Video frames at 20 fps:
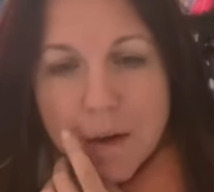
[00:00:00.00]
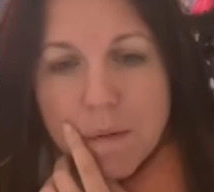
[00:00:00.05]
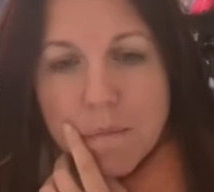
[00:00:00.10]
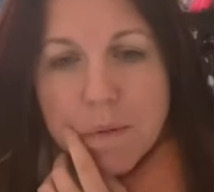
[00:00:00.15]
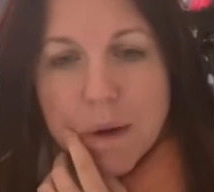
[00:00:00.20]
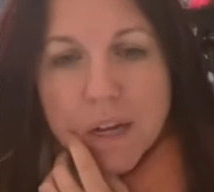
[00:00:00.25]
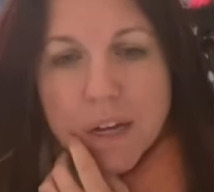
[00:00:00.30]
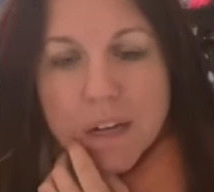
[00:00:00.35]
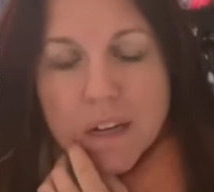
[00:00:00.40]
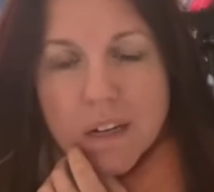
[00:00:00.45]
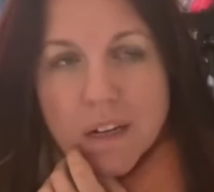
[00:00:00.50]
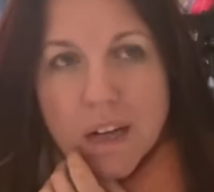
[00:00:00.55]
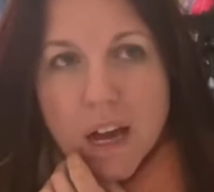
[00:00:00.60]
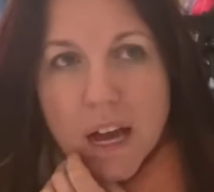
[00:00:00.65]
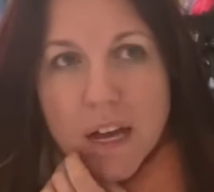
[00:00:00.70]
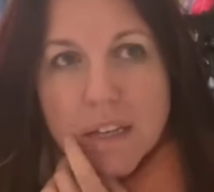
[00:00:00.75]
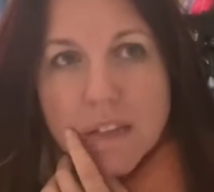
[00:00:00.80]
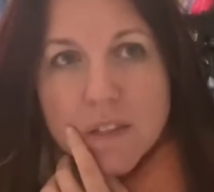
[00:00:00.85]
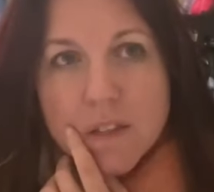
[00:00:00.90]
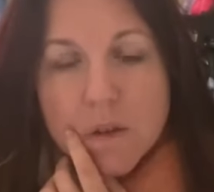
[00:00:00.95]
But
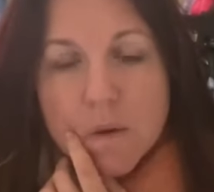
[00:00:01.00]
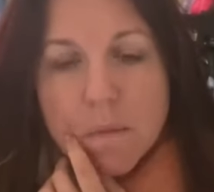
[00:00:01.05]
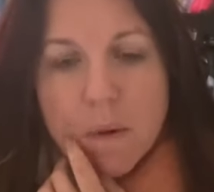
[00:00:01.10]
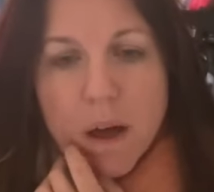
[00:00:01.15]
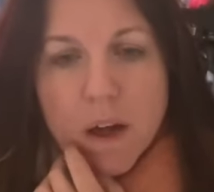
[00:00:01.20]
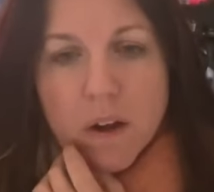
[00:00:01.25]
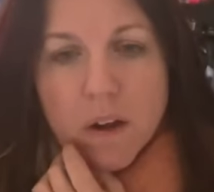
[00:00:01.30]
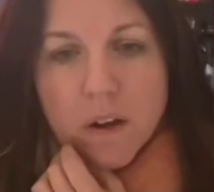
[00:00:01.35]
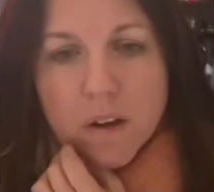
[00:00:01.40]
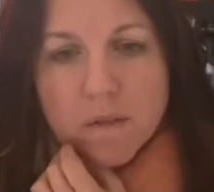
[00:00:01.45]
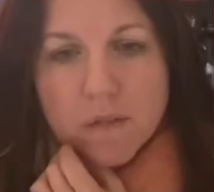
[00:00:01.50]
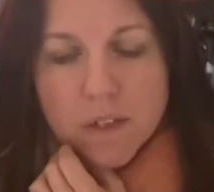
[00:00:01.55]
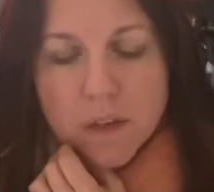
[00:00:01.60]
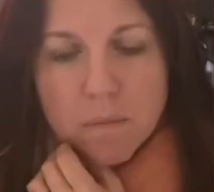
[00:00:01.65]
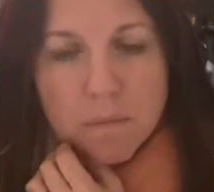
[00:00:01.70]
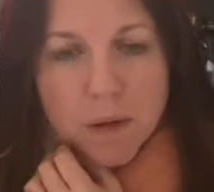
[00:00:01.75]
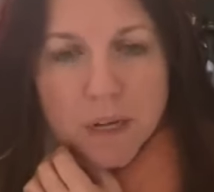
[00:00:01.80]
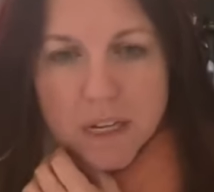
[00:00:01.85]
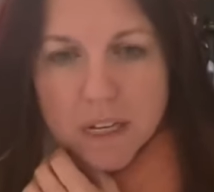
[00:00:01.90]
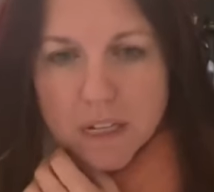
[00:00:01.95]
guys, no matter if
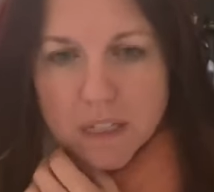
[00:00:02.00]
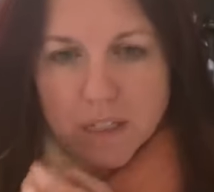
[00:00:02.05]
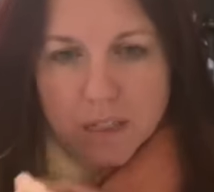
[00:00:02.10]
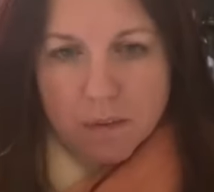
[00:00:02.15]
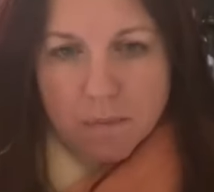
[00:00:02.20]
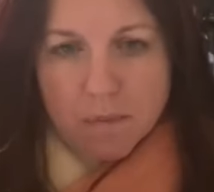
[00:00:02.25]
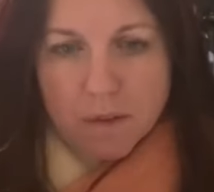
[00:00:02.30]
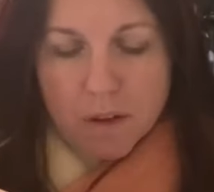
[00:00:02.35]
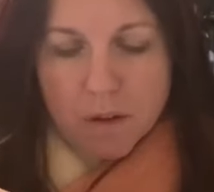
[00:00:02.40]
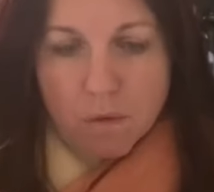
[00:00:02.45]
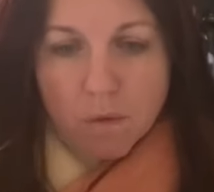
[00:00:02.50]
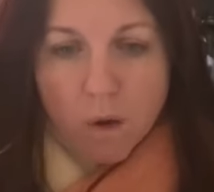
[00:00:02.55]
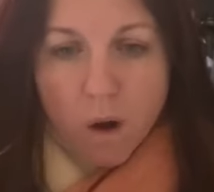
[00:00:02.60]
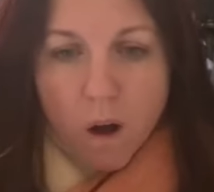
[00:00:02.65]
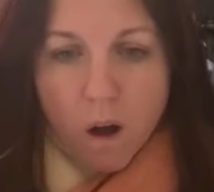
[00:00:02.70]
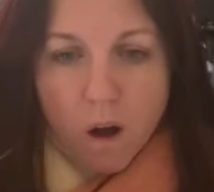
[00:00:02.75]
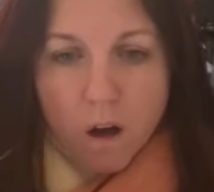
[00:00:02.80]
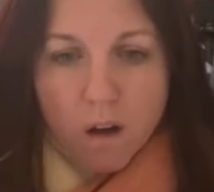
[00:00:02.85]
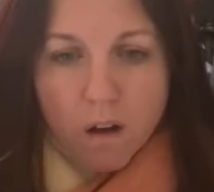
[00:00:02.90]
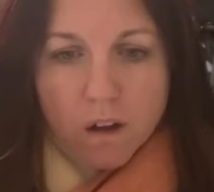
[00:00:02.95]
somebody gets something
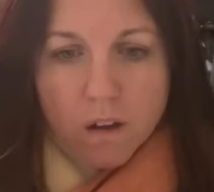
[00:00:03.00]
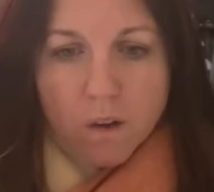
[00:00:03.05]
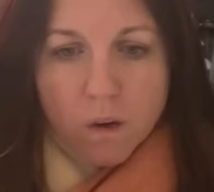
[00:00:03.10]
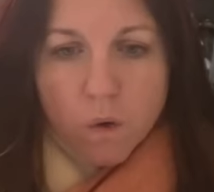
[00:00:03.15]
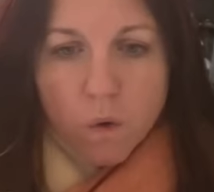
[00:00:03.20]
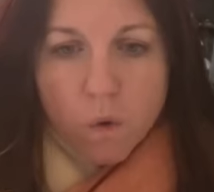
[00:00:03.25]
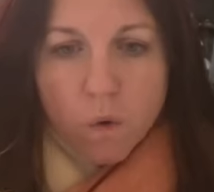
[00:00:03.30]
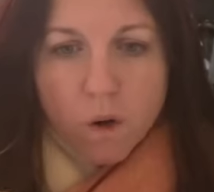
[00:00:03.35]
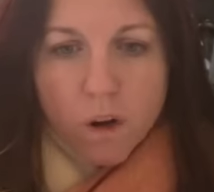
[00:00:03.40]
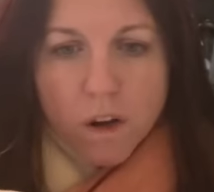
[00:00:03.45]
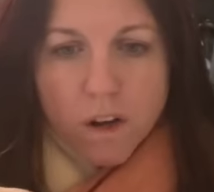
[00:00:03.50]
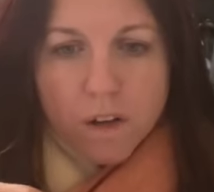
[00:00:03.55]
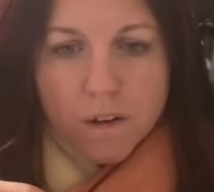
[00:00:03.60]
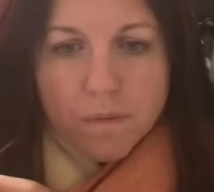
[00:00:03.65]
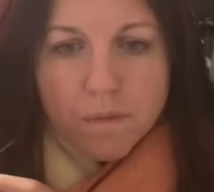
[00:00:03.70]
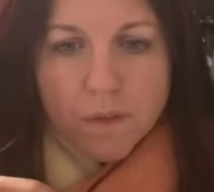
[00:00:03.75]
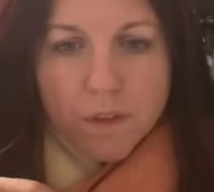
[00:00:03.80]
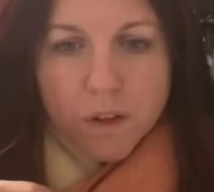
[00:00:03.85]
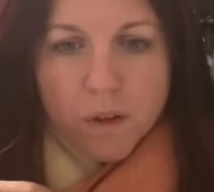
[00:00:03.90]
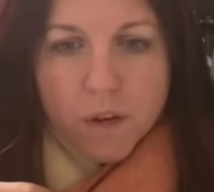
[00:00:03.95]
wrong or
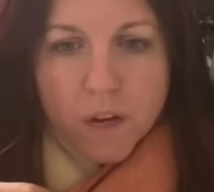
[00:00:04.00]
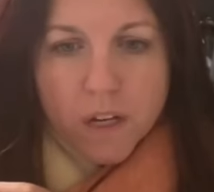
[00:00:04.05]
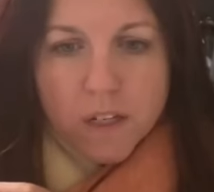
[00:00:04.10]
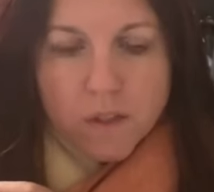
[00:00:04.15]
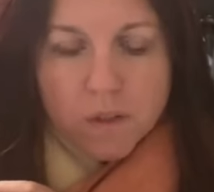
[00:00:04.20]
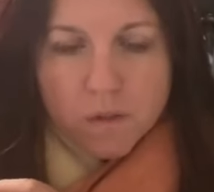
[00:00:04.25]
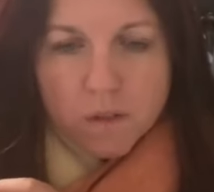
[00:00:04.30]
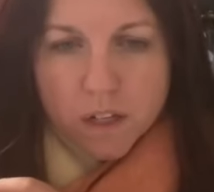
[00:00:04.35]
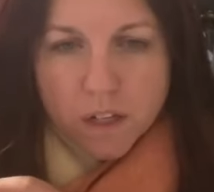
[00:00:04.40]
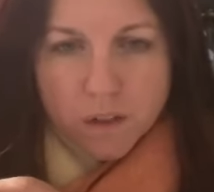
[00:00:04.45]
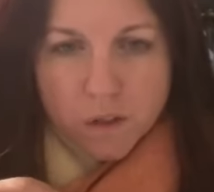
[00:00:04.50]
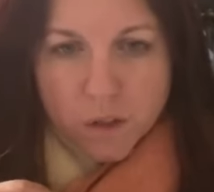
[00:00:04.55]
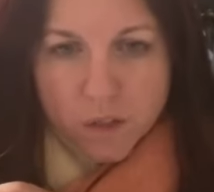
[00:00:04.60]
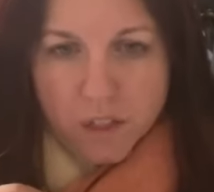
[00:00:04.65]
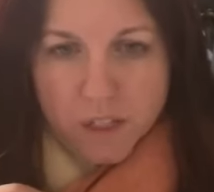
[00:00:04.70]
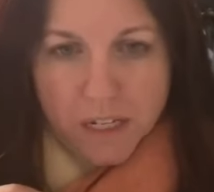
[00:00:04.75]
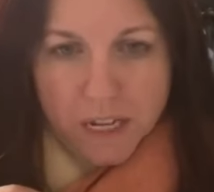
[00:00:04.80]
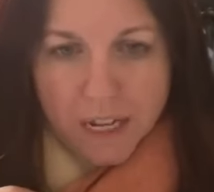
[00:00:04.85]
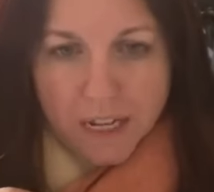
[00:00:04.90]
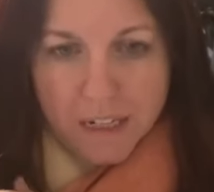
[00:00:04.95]
you guys don't
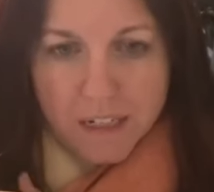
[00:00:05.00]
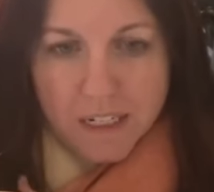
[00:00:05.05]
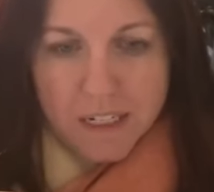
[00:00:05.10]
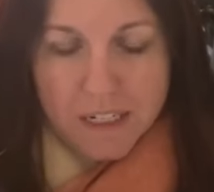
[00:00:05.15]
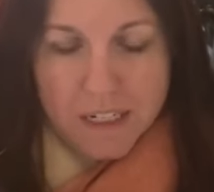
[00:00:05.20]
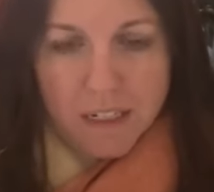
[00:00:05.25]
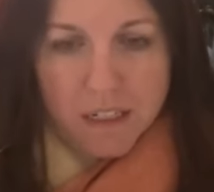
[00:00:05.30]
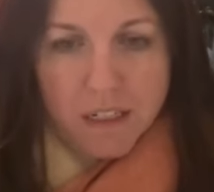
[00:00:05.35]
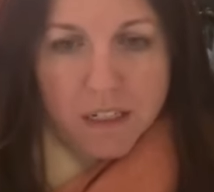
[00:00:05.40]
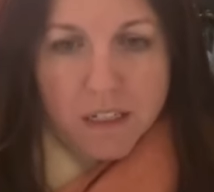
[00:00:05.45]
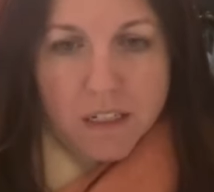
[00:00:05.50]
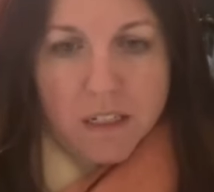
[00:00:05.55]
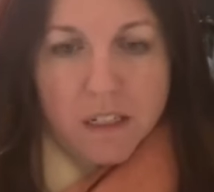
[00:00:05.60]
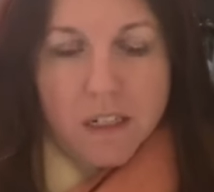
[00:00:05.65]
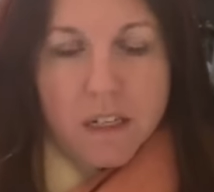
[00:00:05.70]
understand it,